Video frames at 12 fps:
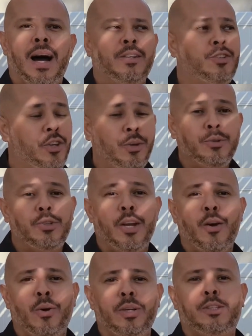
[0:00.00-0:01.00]
Excuse the
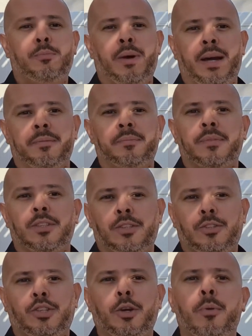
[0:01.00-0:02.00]
noise, but
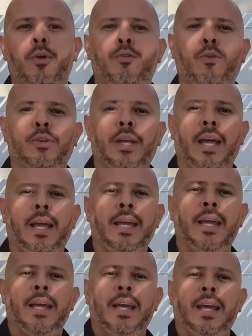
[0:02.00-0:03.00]
such a beautiful day
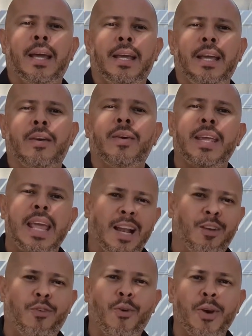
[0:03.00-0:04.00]
here in
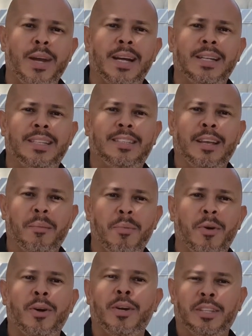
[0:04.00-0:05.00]
California,
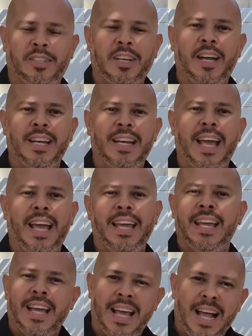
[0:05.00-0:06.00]
December, sunny day,
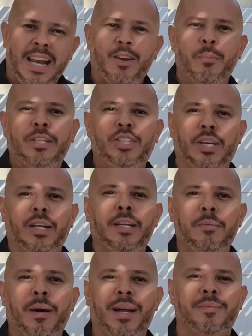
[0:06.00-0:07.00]
a little bit
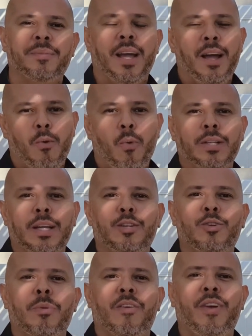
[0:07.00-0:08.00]
chilly, but wanted to
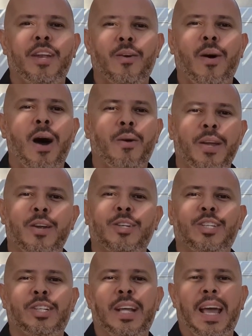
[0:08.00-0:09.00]
do my video out here
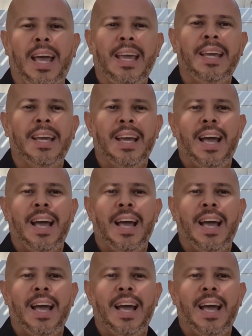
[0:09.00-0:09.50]
today